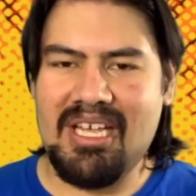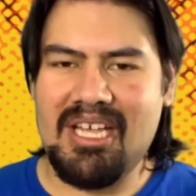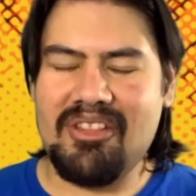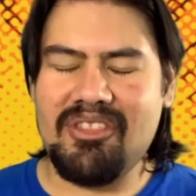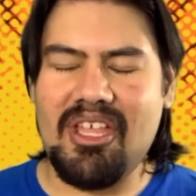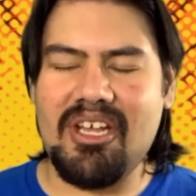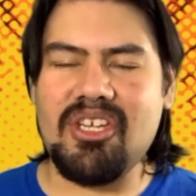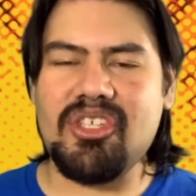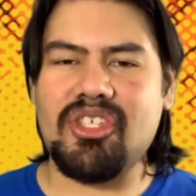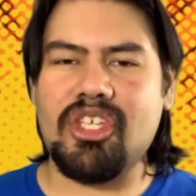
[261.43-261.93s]

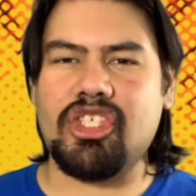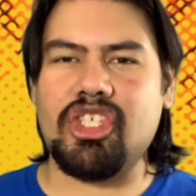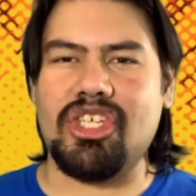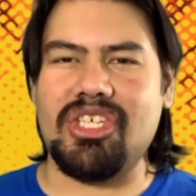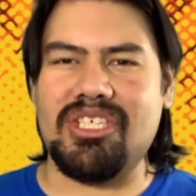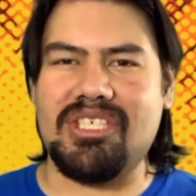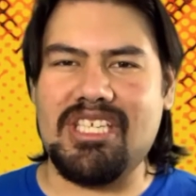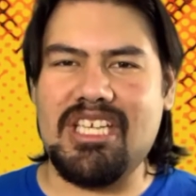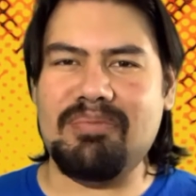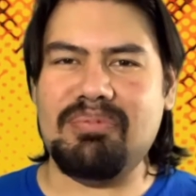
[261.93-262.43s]
That is such a
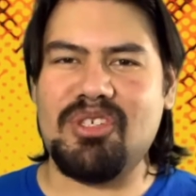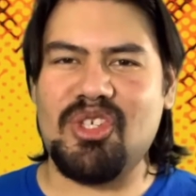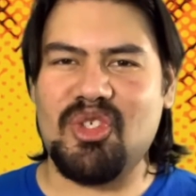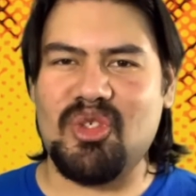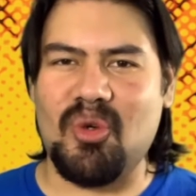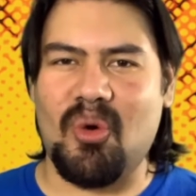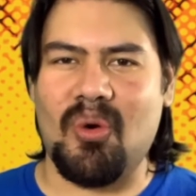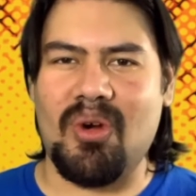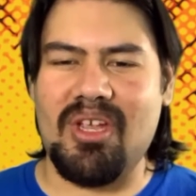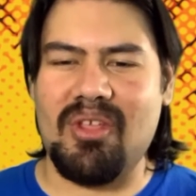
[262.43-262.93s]
deep
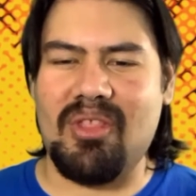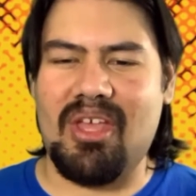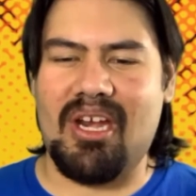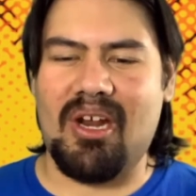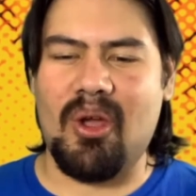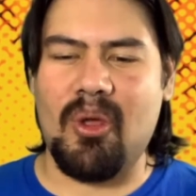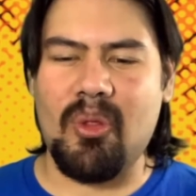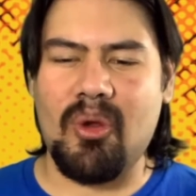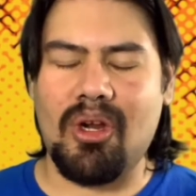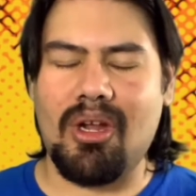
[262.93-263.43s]
story that
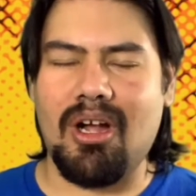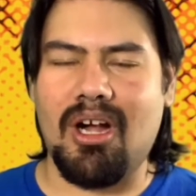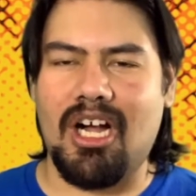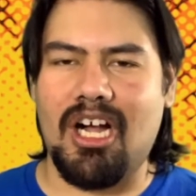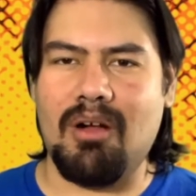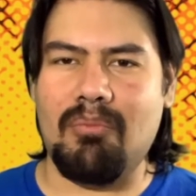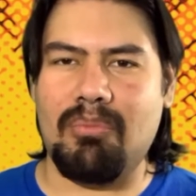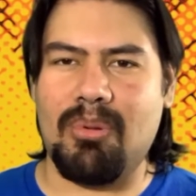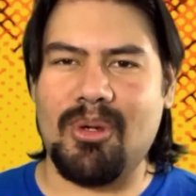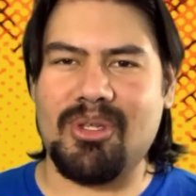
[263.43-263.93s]
other
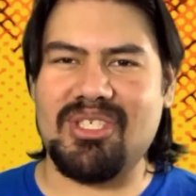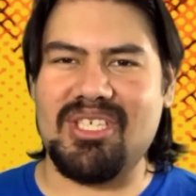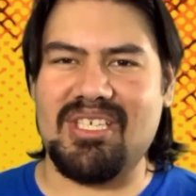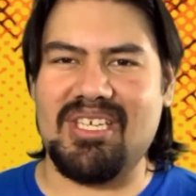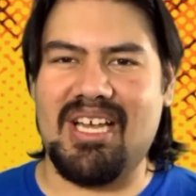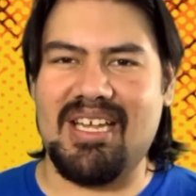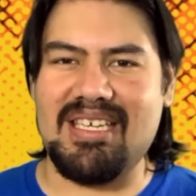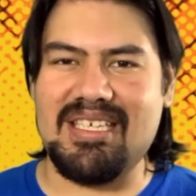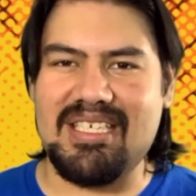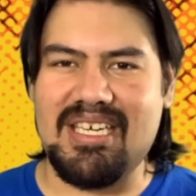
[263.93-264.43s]
comic books did
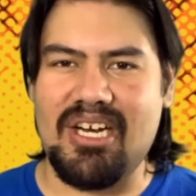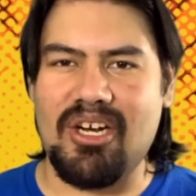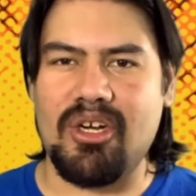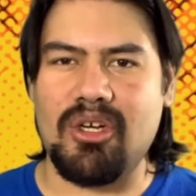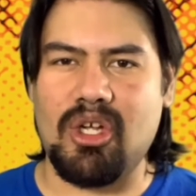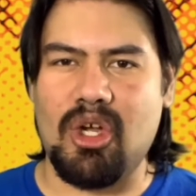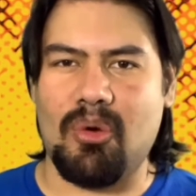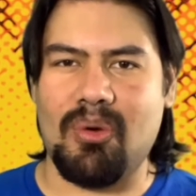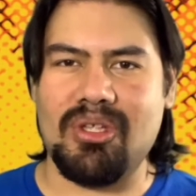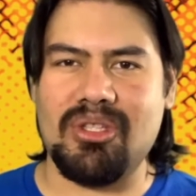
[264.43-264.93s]
not dare
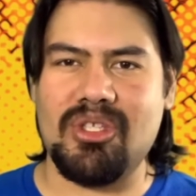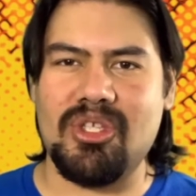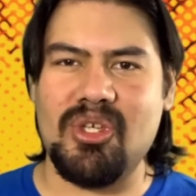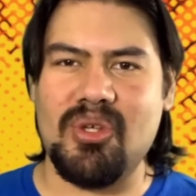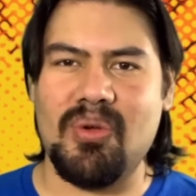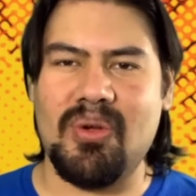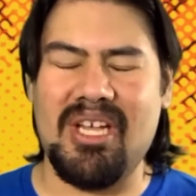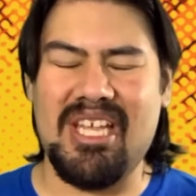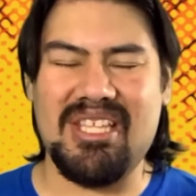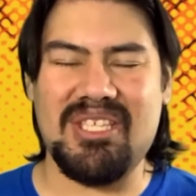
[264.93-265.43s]
go
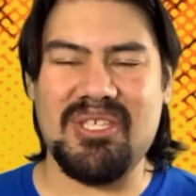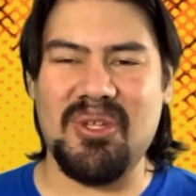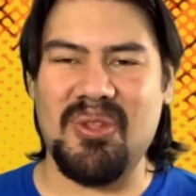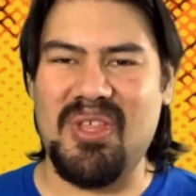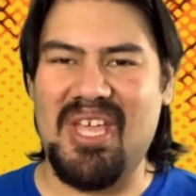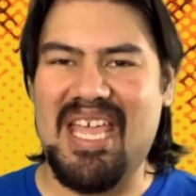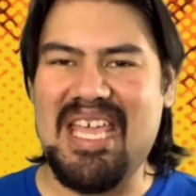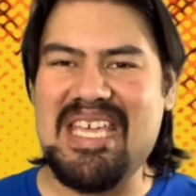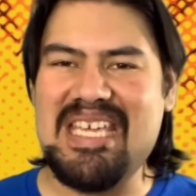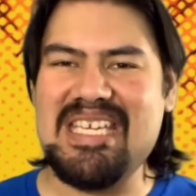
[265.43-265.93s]
into until the
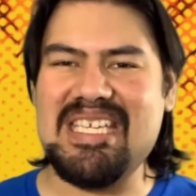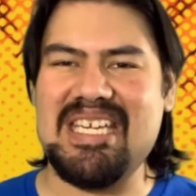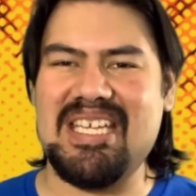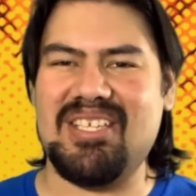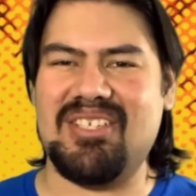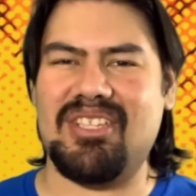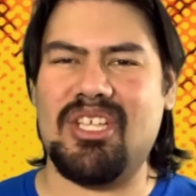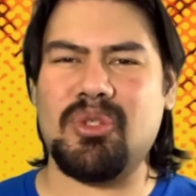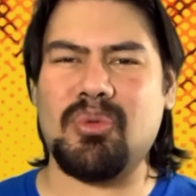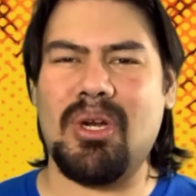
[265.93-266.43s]
80s,
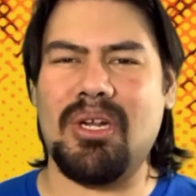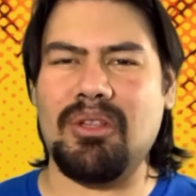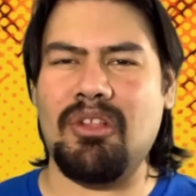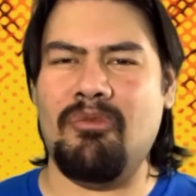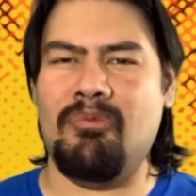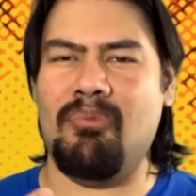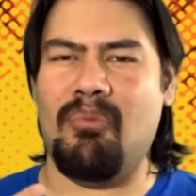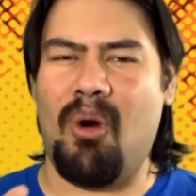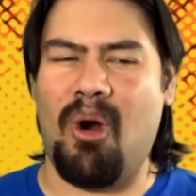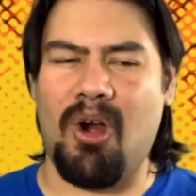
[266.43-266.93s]
and that's what I
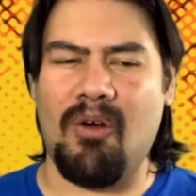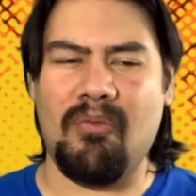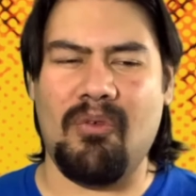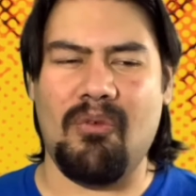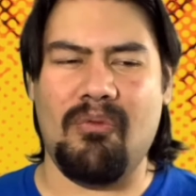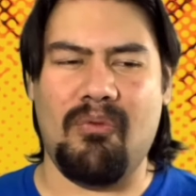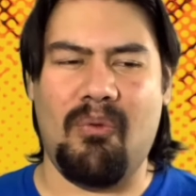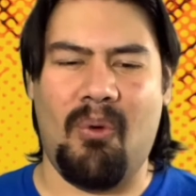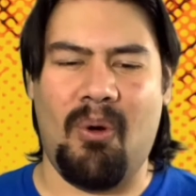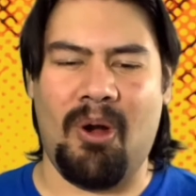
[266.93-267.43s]
love Marvel
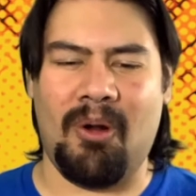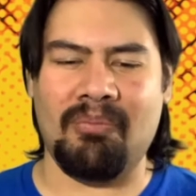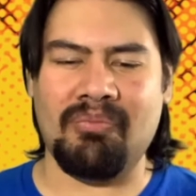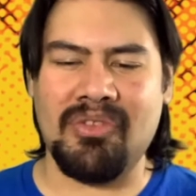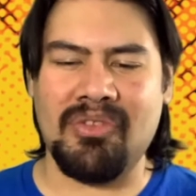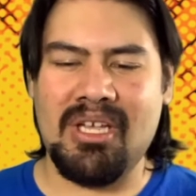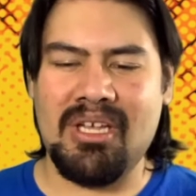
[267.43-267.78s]
for.